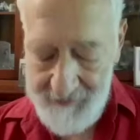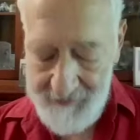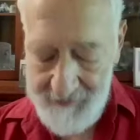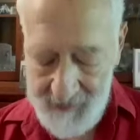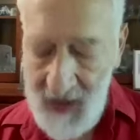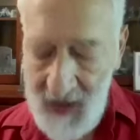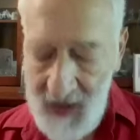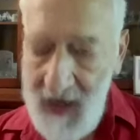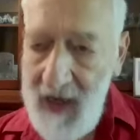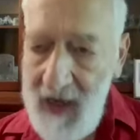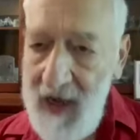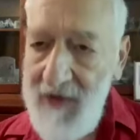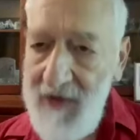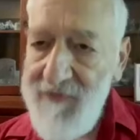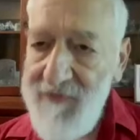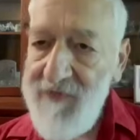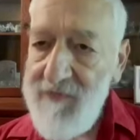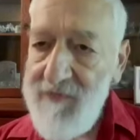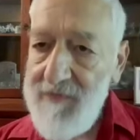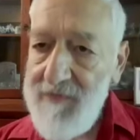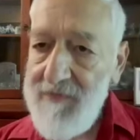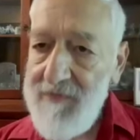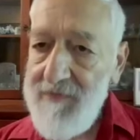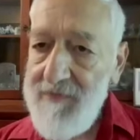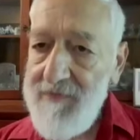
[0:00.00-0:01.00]
I have
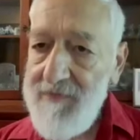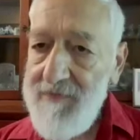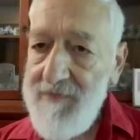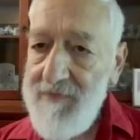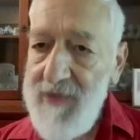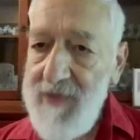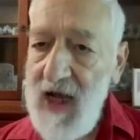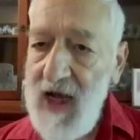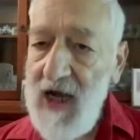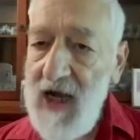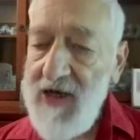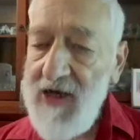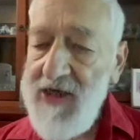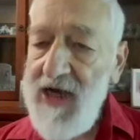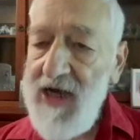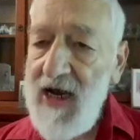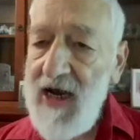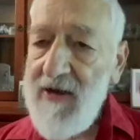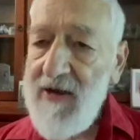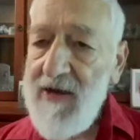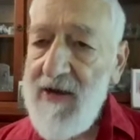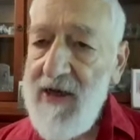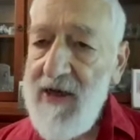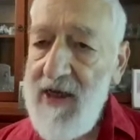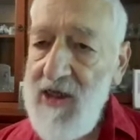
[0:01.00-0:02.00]

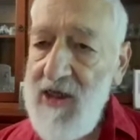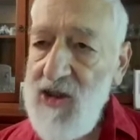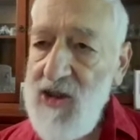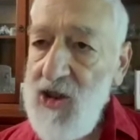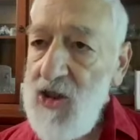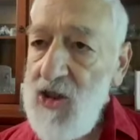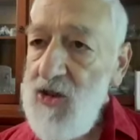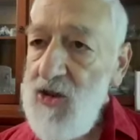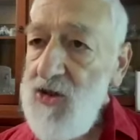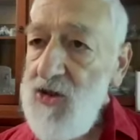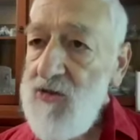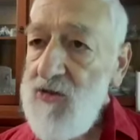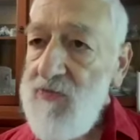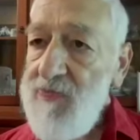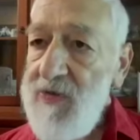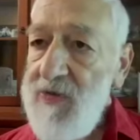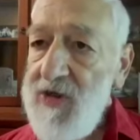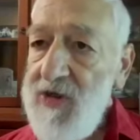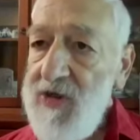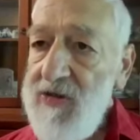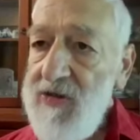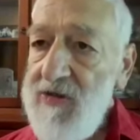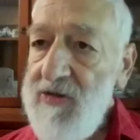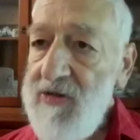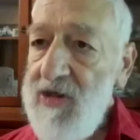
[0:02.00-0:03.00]
cardiac issues,
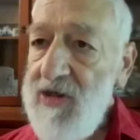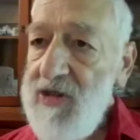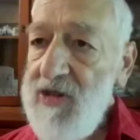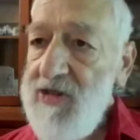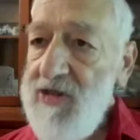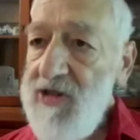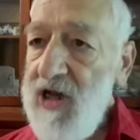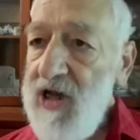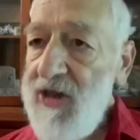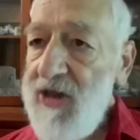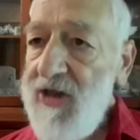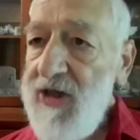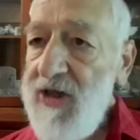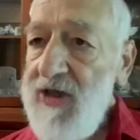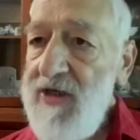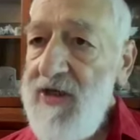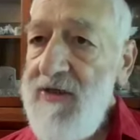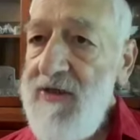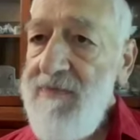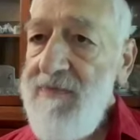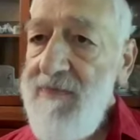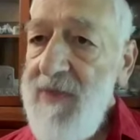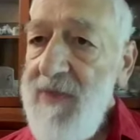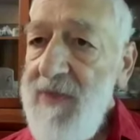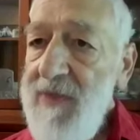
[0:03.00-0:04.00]
but there's
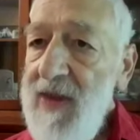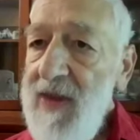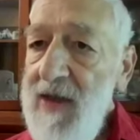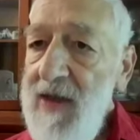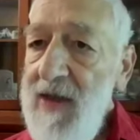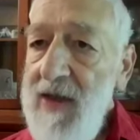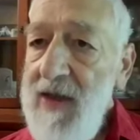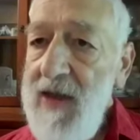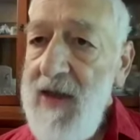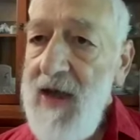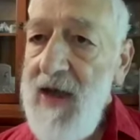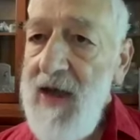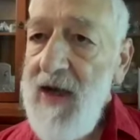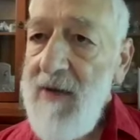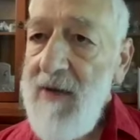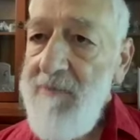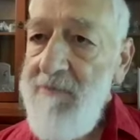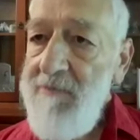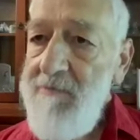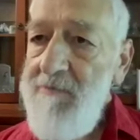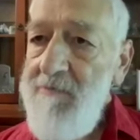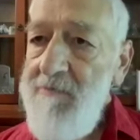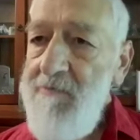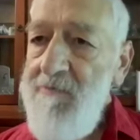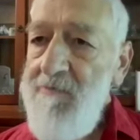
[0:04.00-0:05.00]
nothing
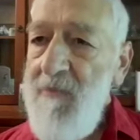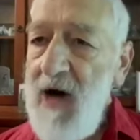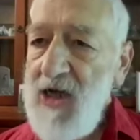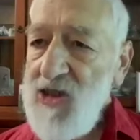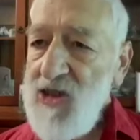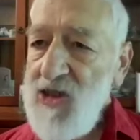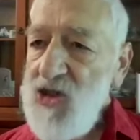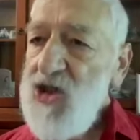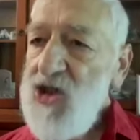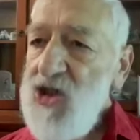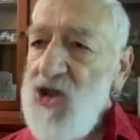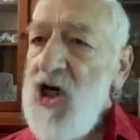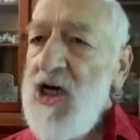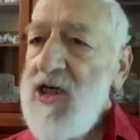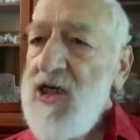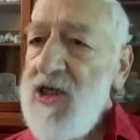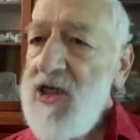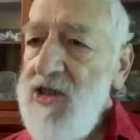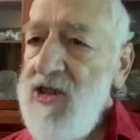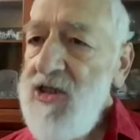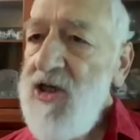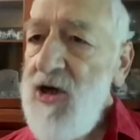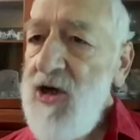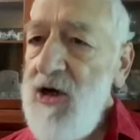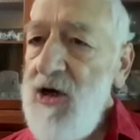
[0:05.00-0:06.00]
much I
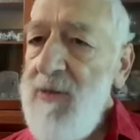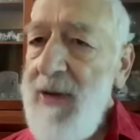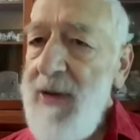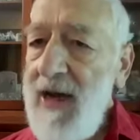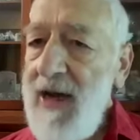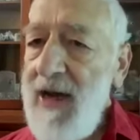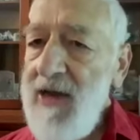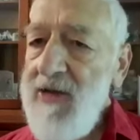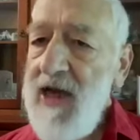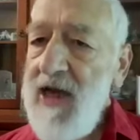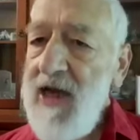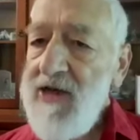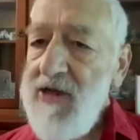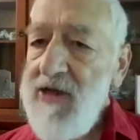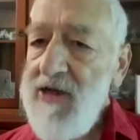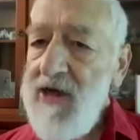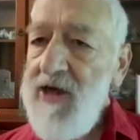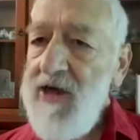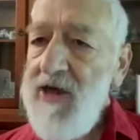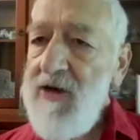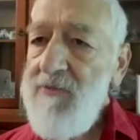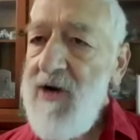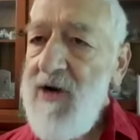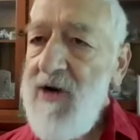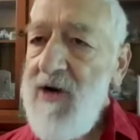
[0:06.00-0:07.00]
can do about that, I
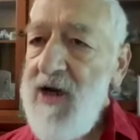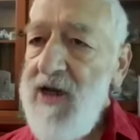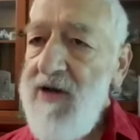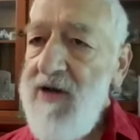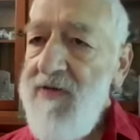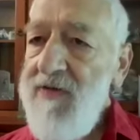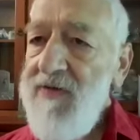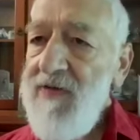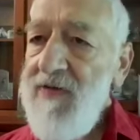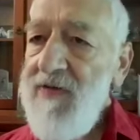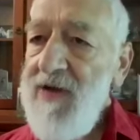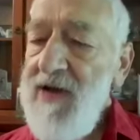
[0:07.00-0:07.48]
don't believe.